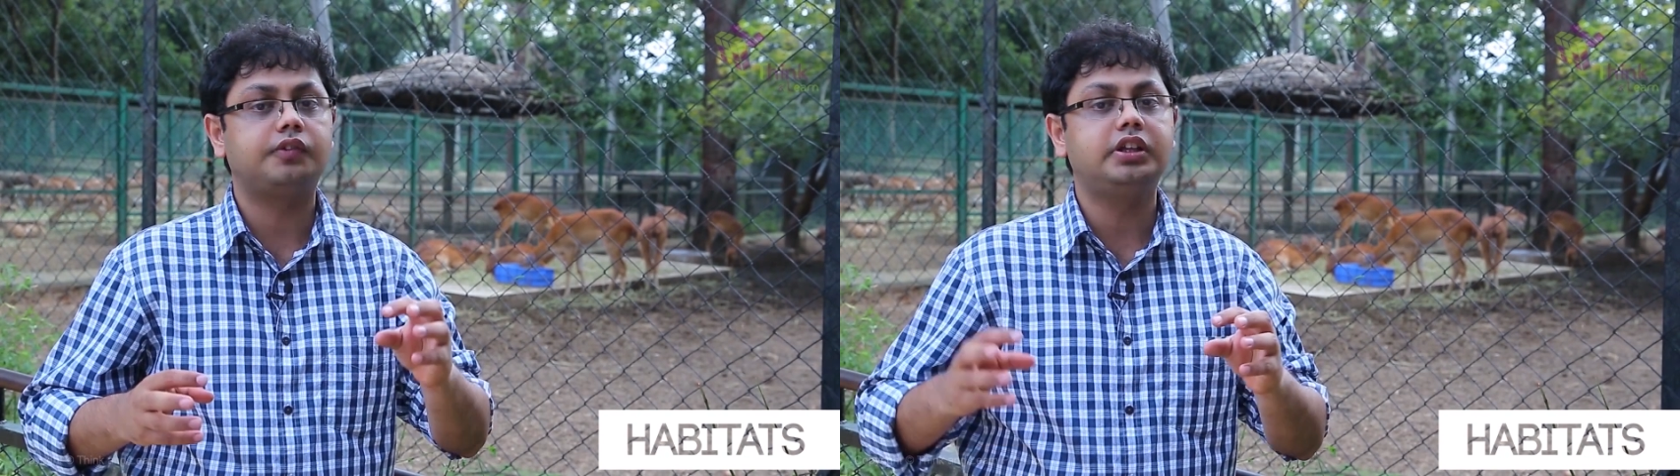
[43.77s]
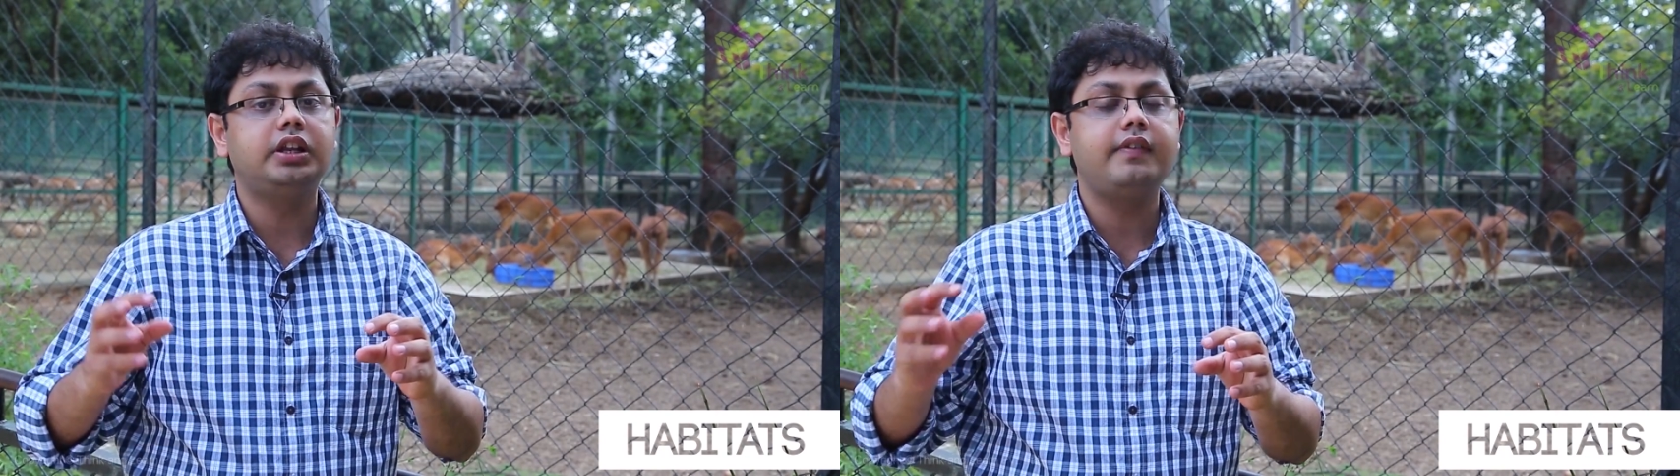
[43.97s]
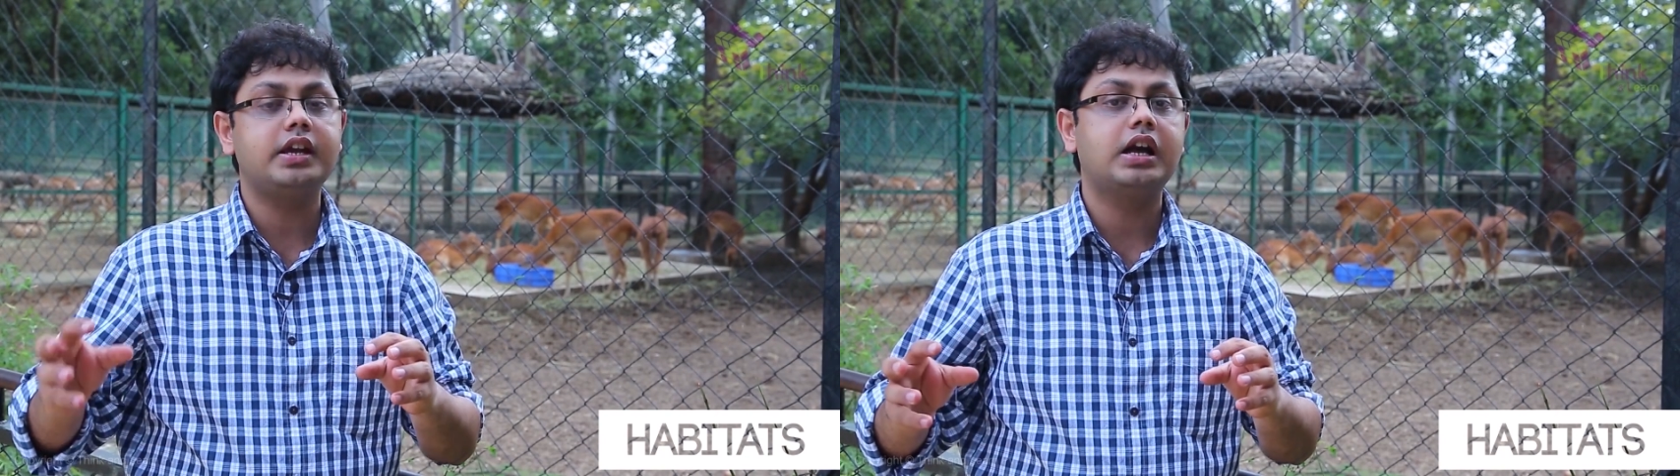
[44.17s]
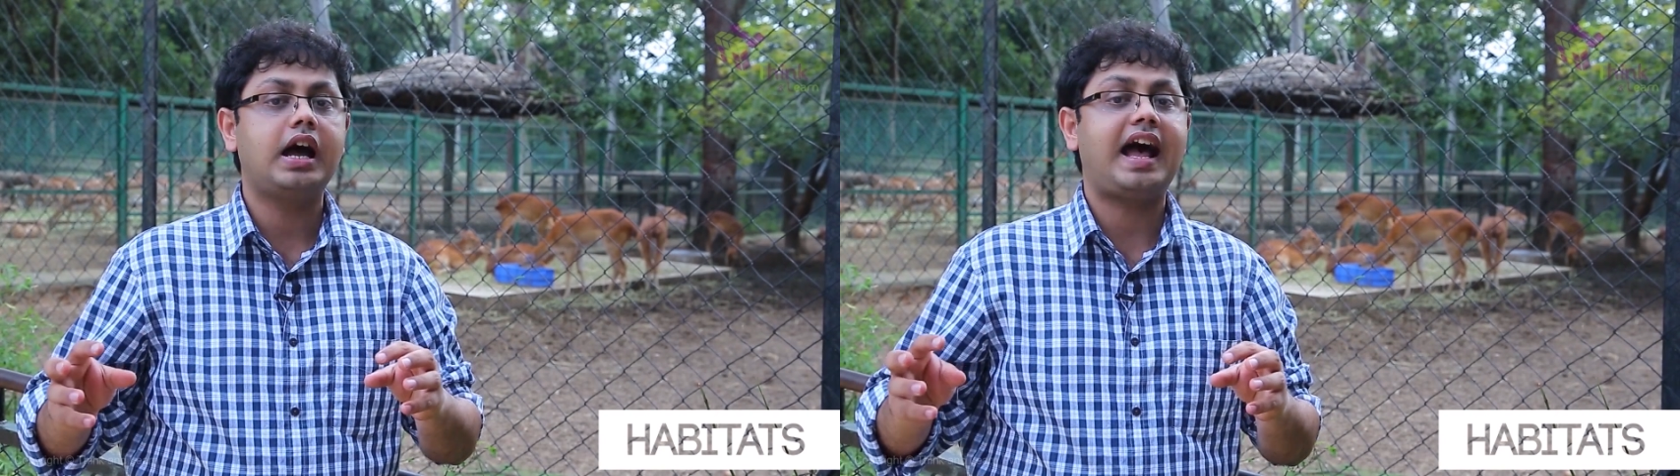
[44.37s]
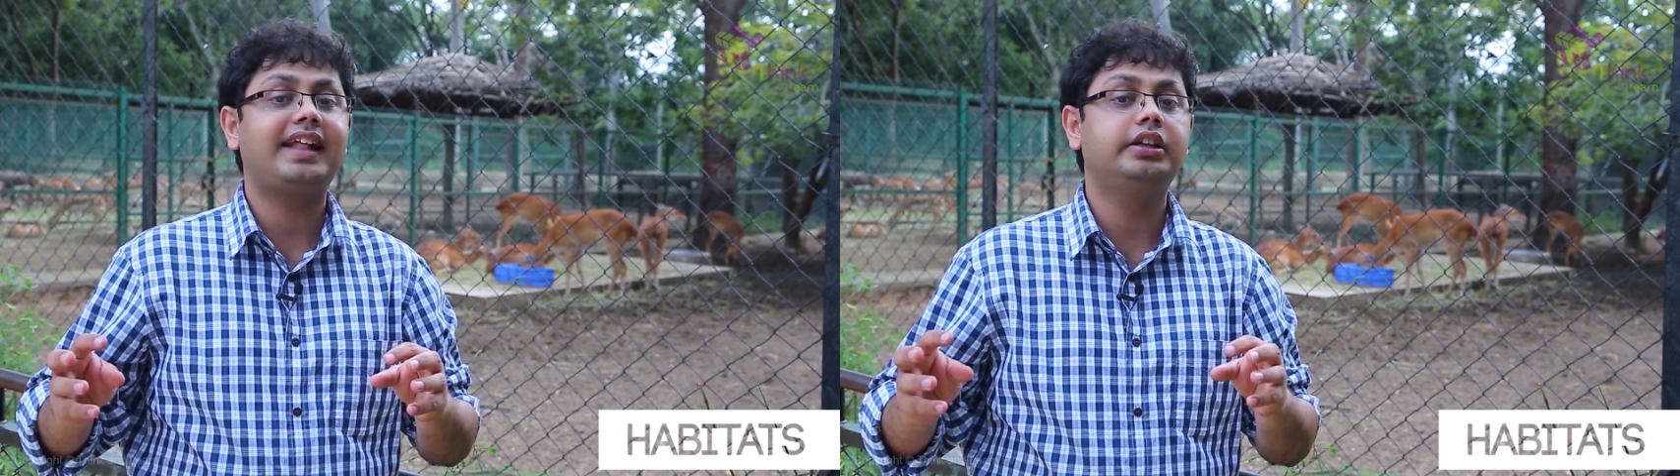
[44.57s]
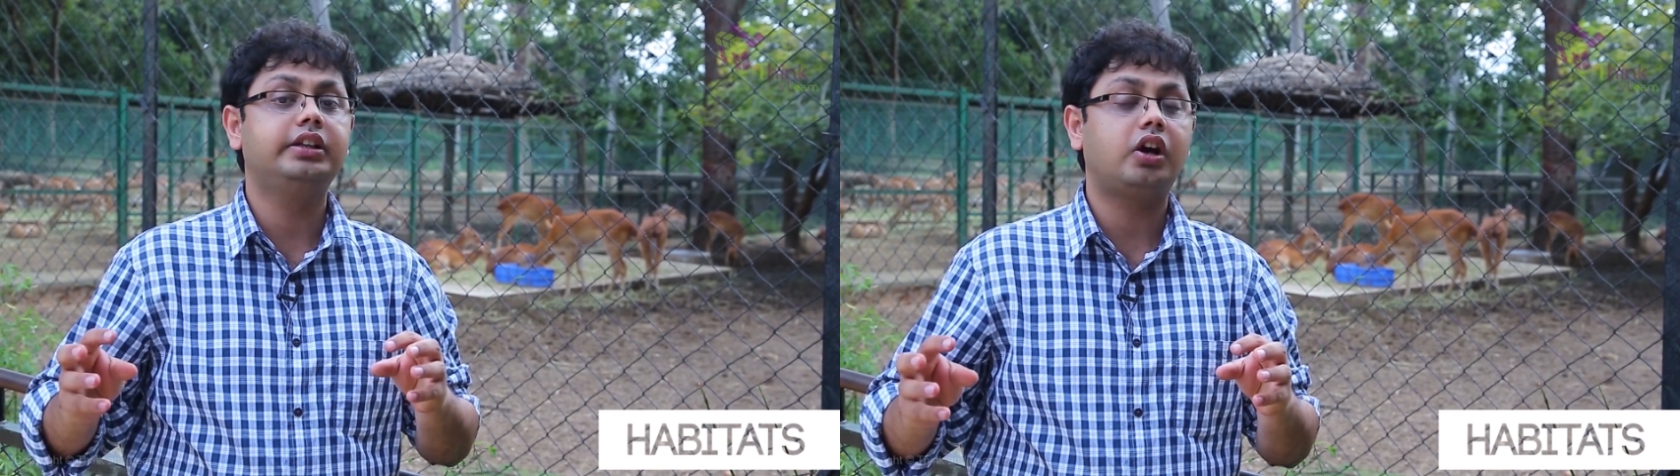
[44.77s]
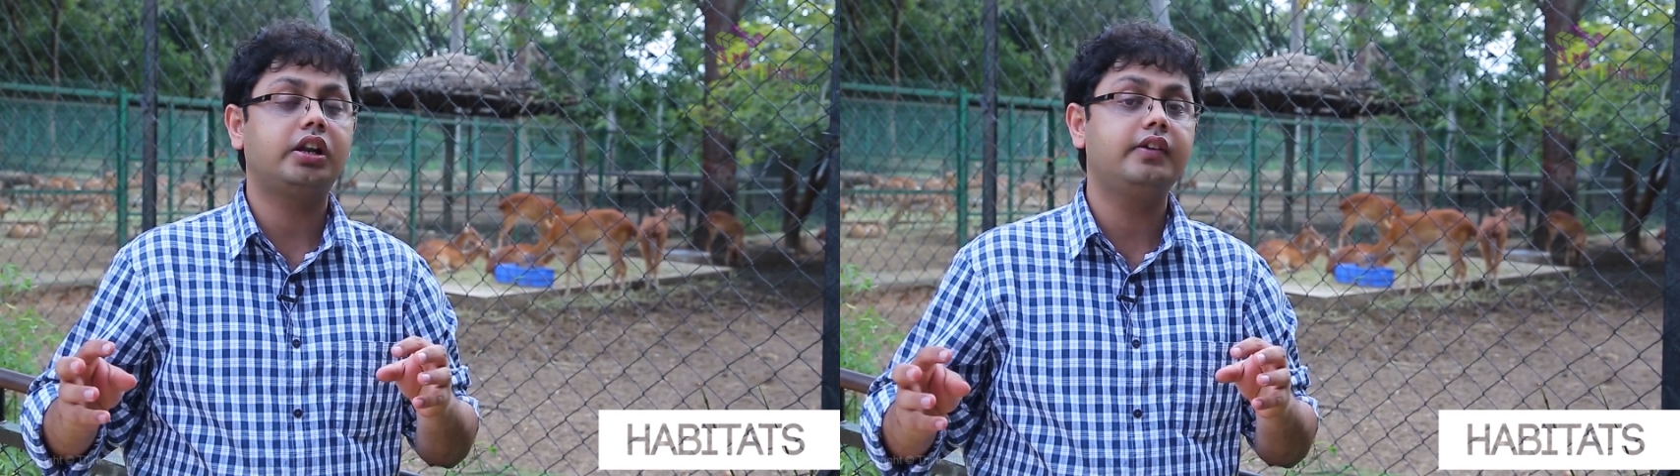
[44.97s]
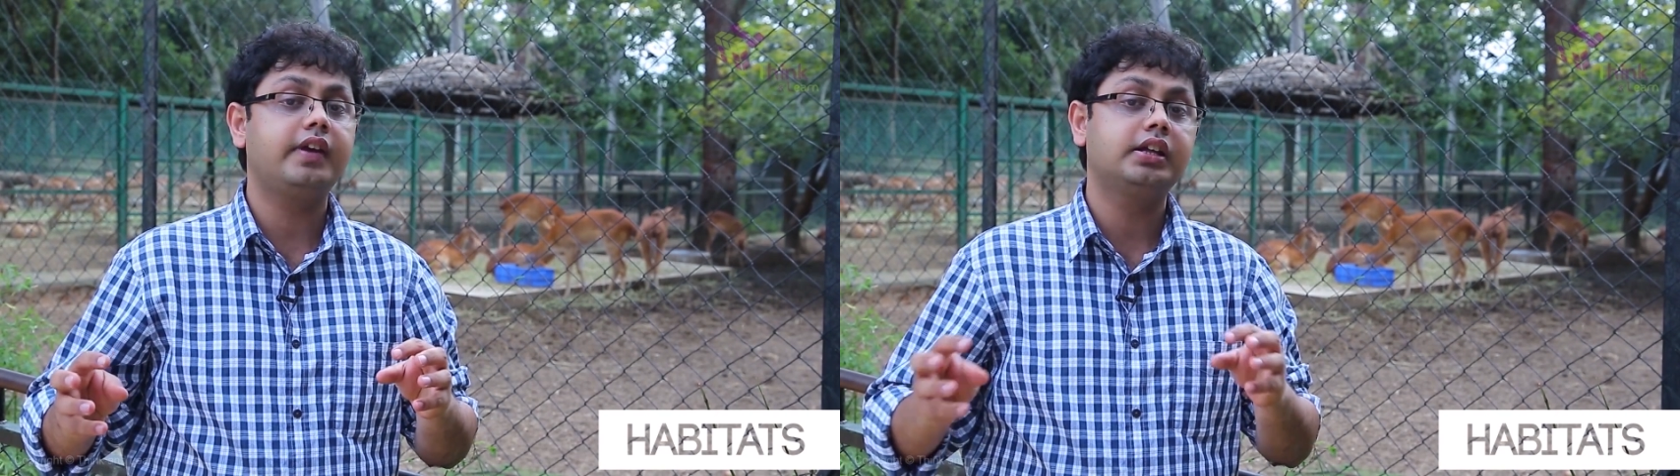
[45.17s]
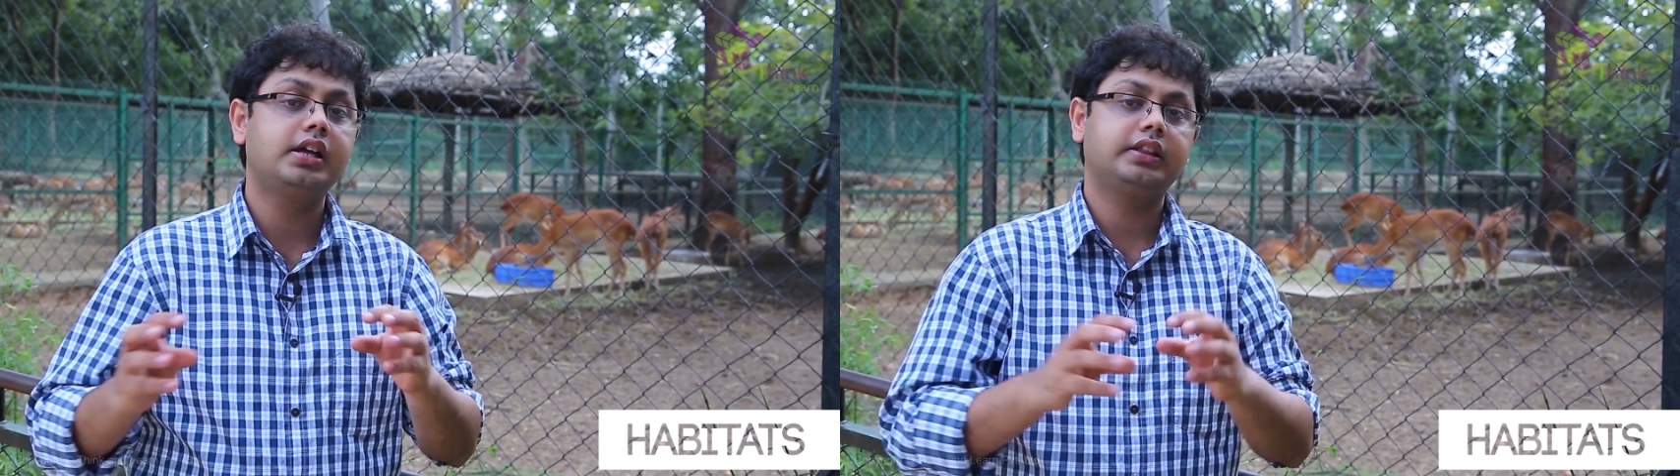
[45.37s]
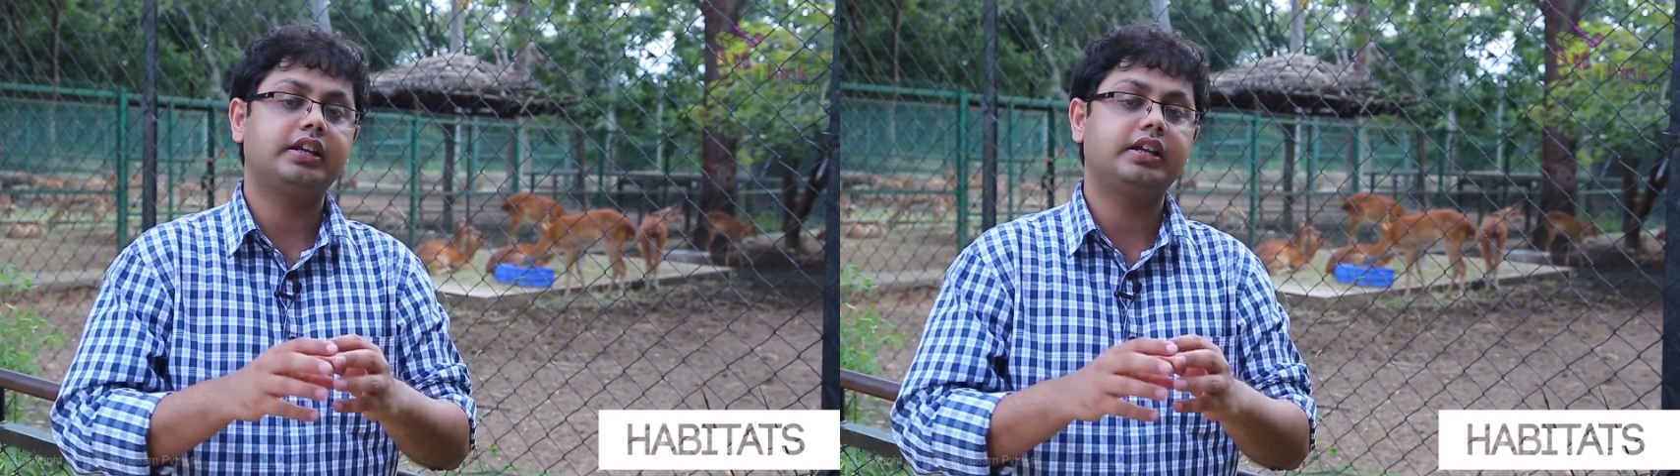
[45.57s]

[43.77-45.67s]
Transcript: of the living and the non-living